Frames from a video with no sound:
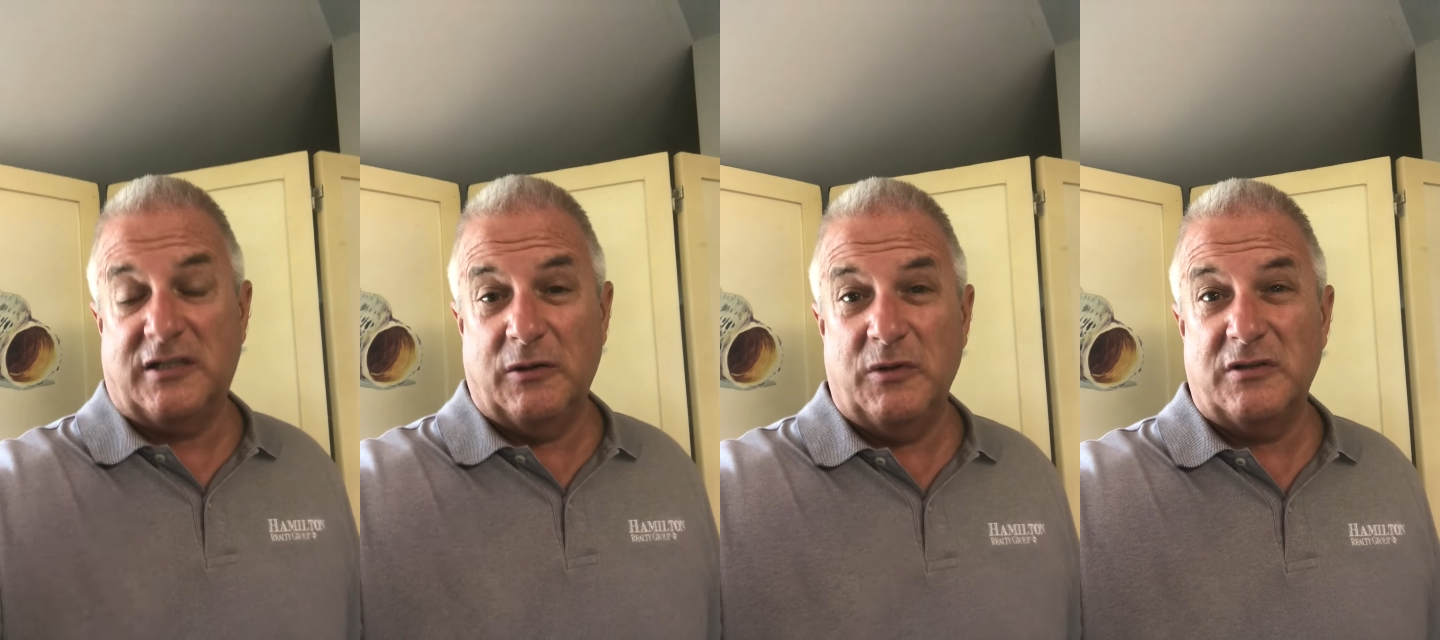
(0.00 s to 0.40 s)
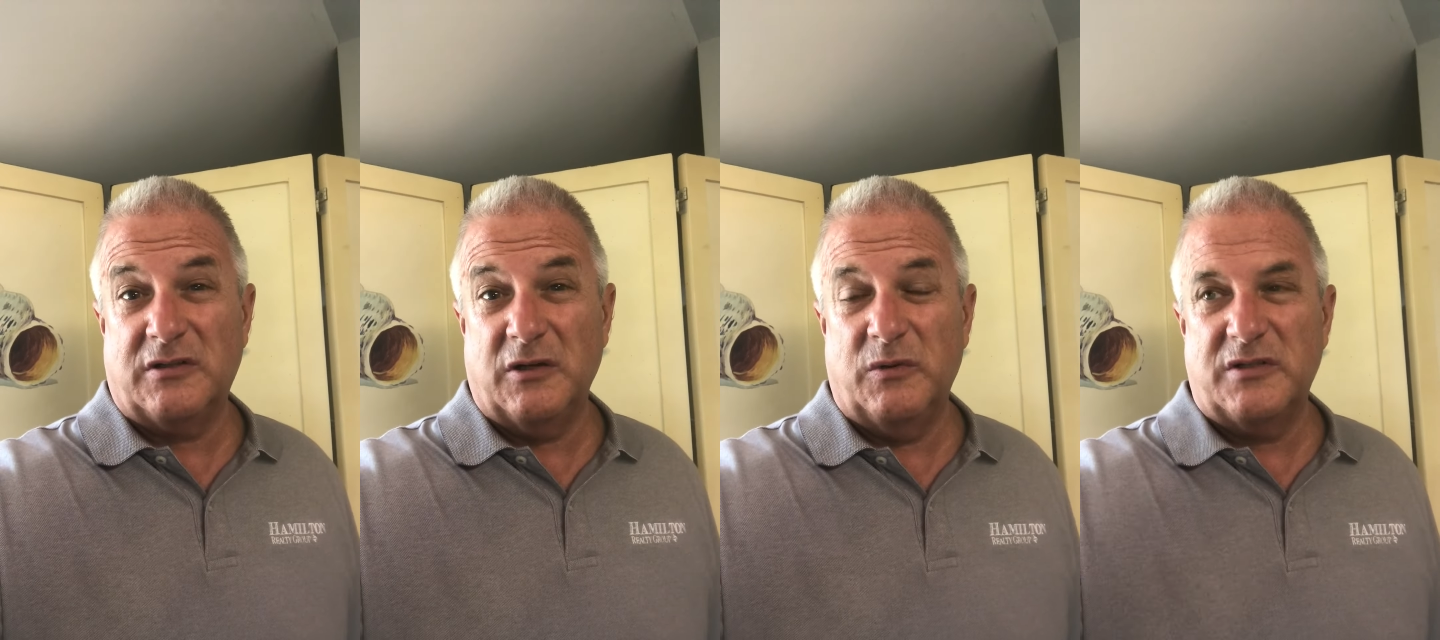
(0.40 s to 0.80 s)
There
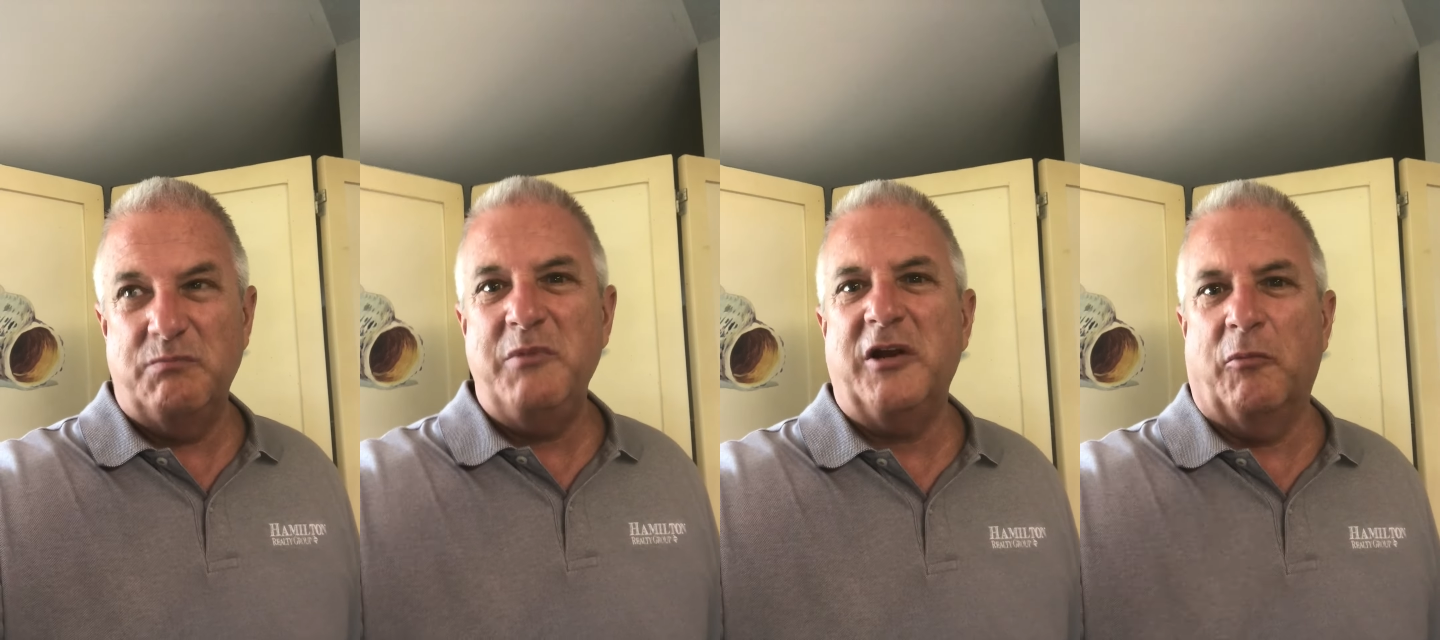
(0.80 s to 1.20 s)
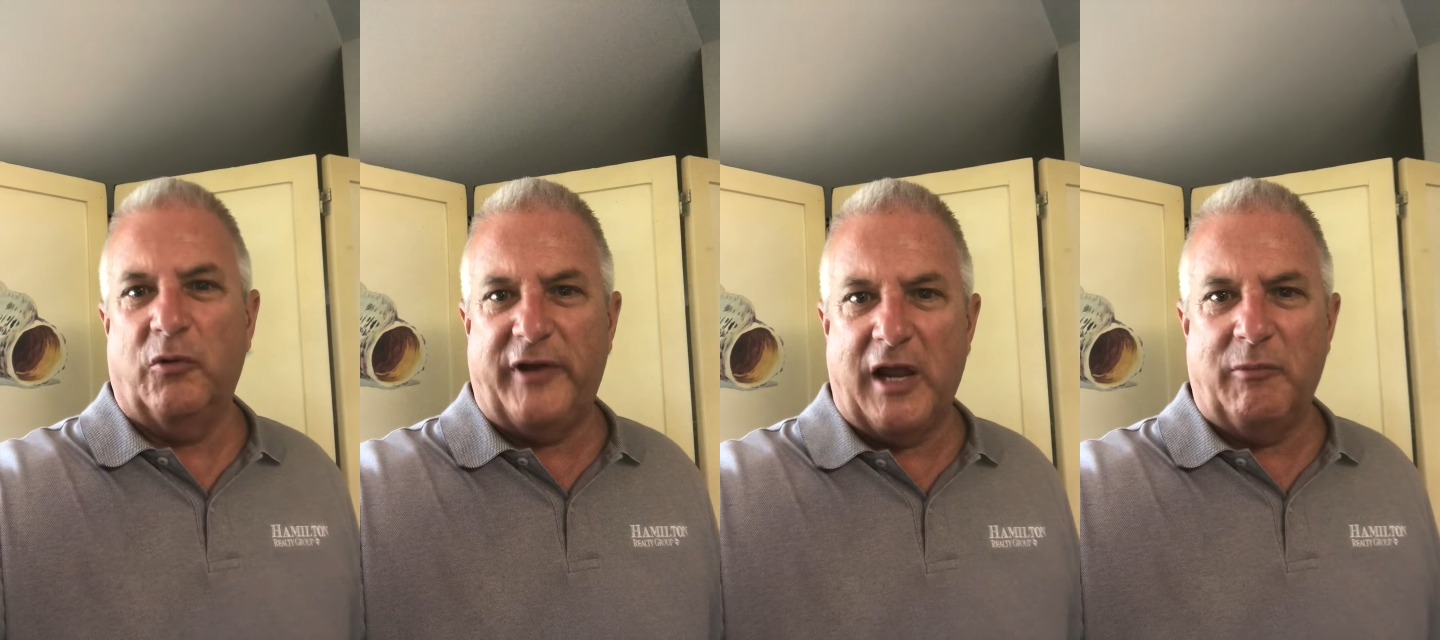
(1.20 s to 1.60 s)
was minimal
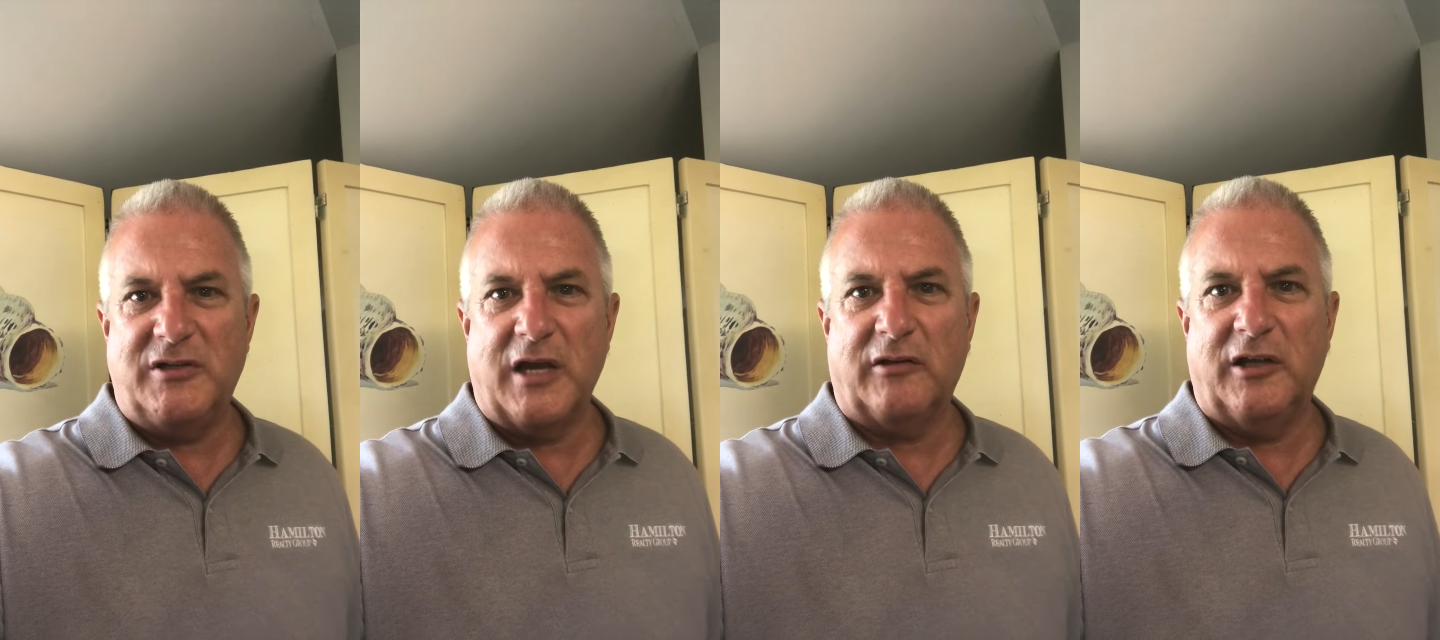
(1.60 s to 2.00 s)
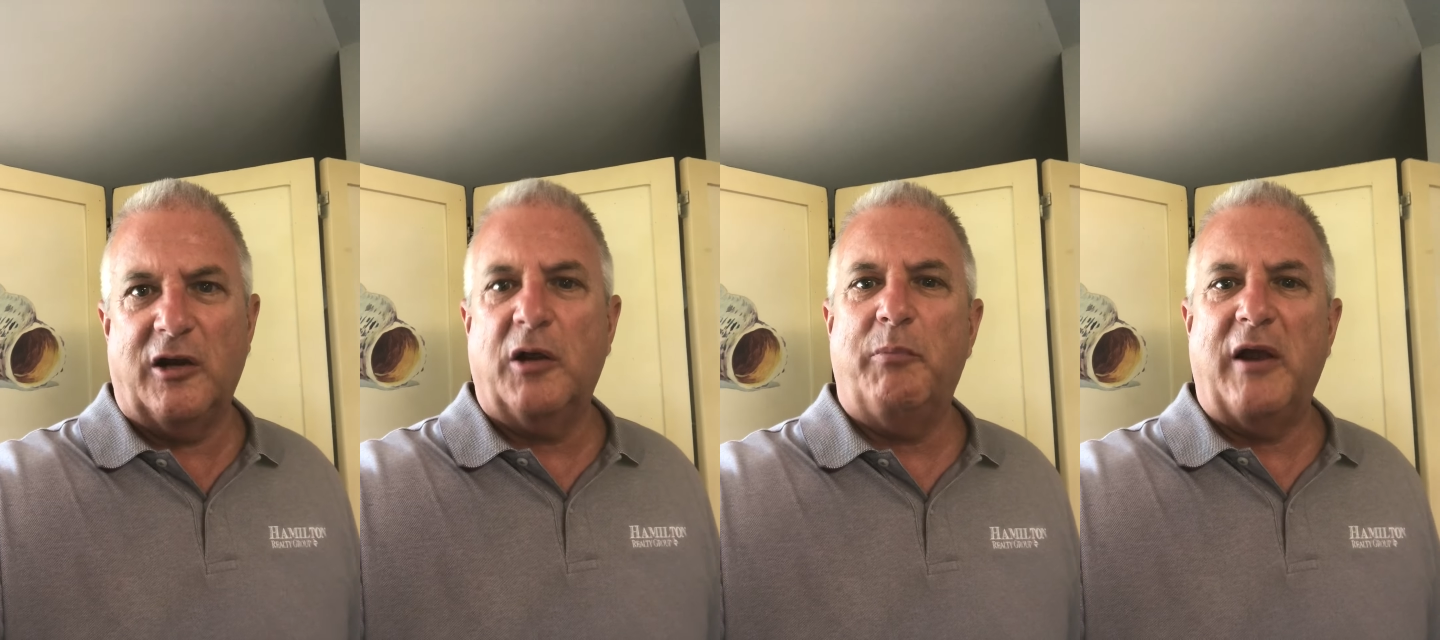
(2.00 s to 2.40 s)
damage out there
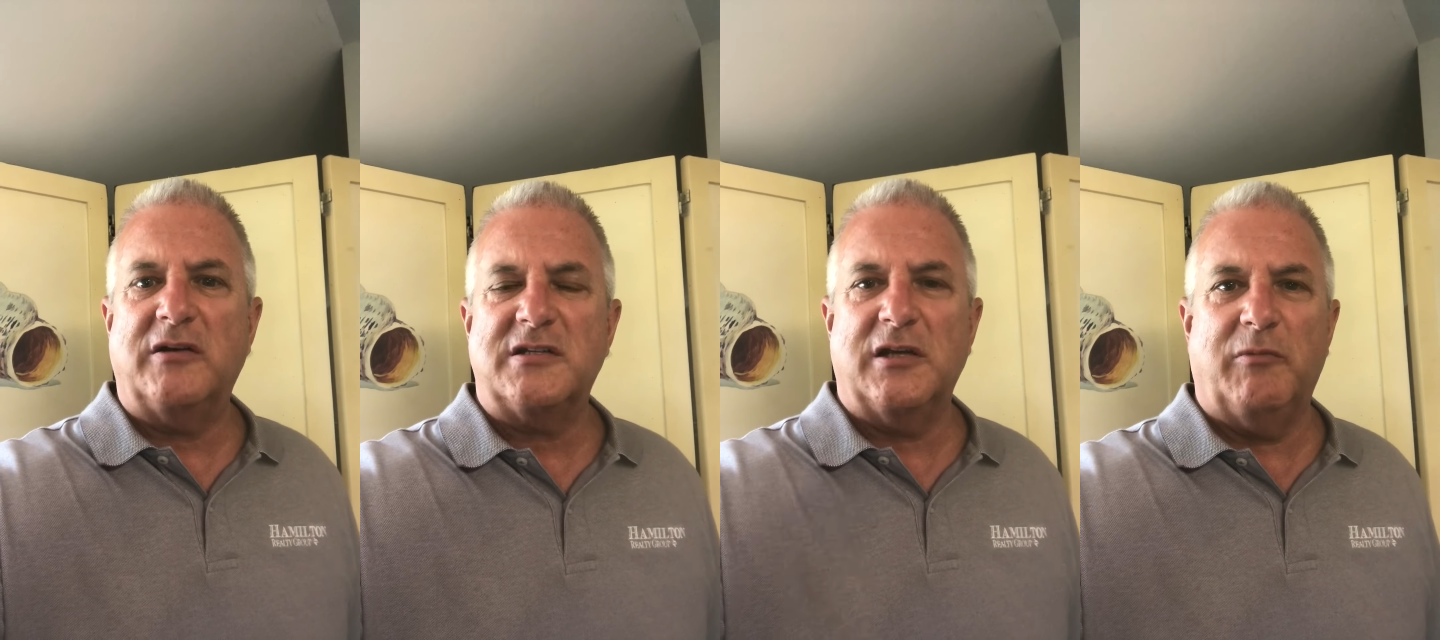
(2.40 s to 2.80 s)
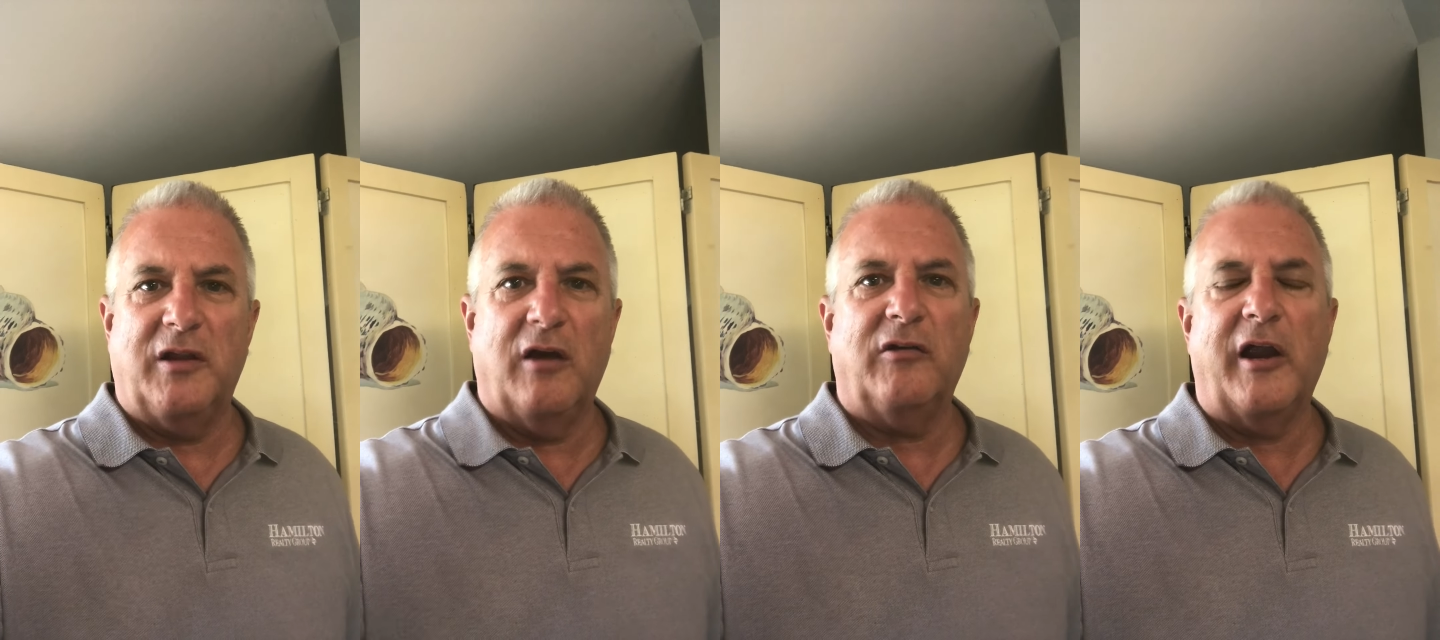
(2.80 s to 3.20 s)
compared to some of
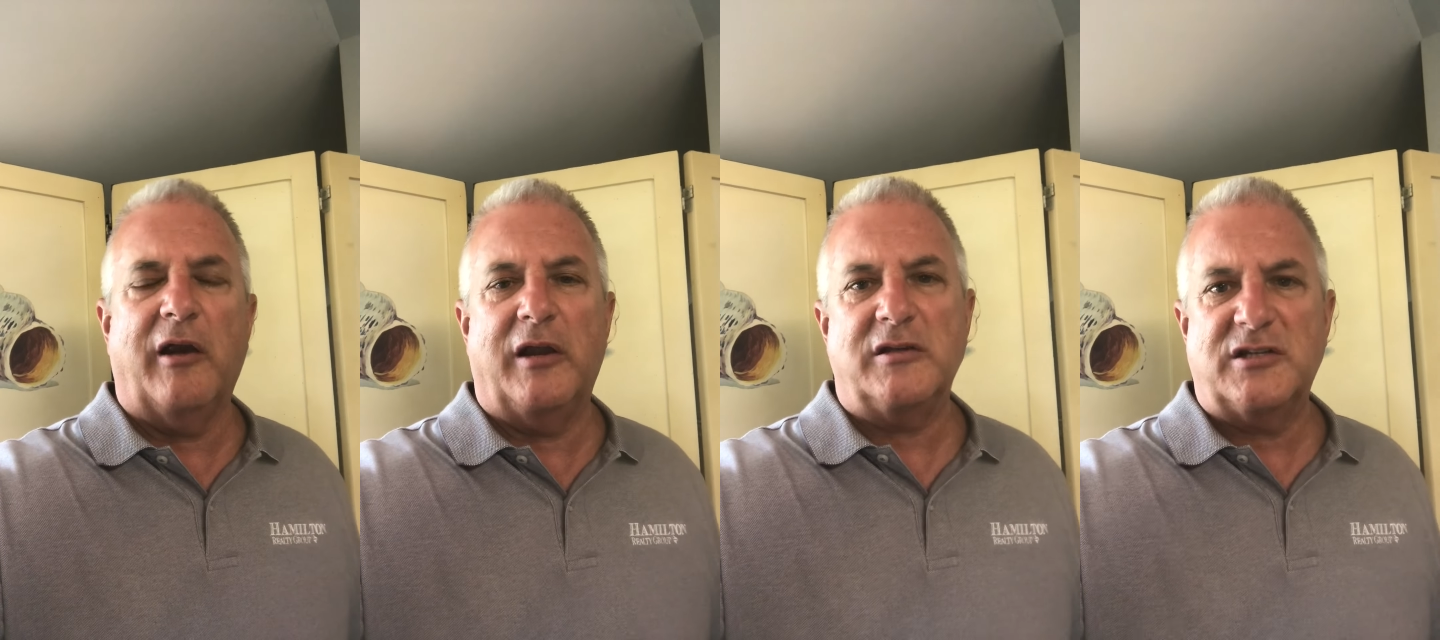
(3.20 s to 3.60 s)
the other areas.